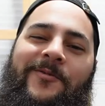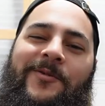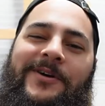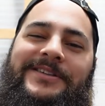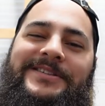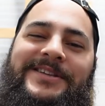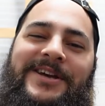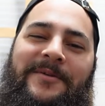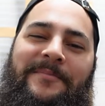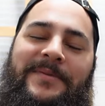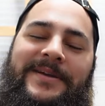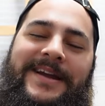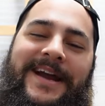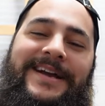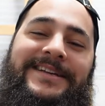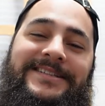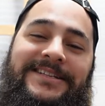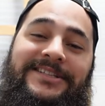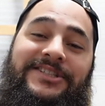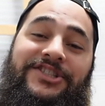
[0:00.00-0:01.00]
What's up, you
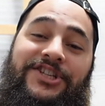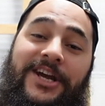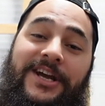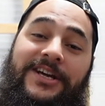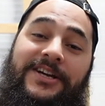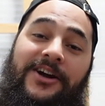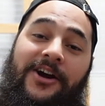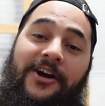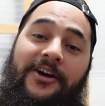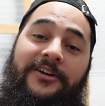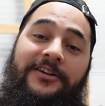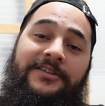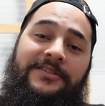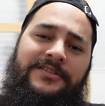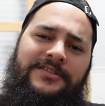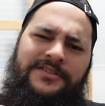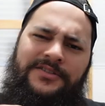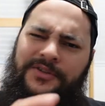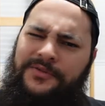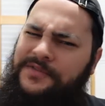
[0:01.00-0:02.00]
guys? It's J.
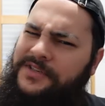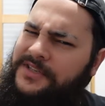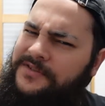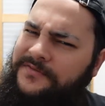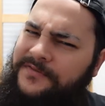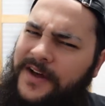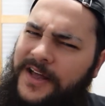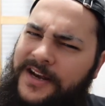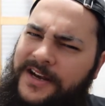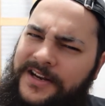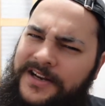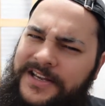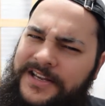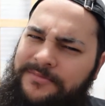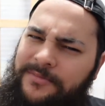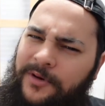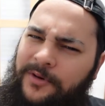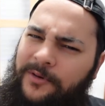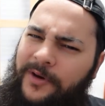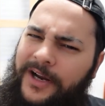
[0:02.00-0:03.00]
Cardenas. You've seen Finding
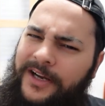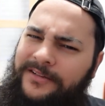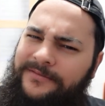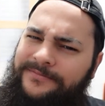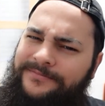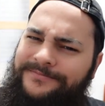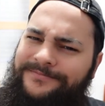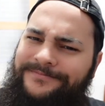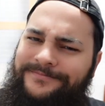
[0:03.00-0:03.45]
Nemo, right?